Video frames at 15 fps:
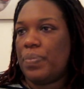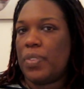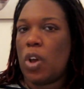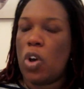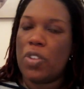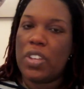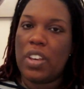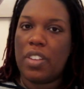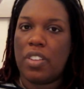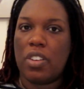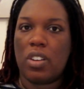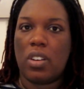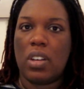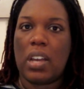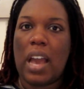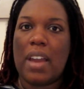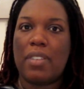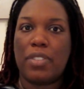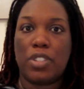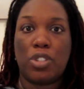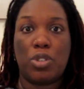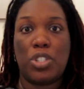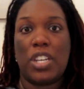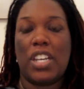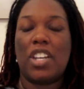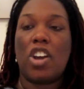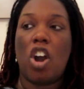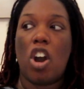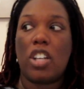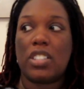all the other kind of
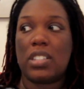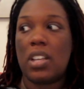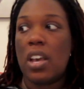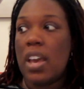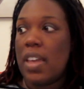associated costs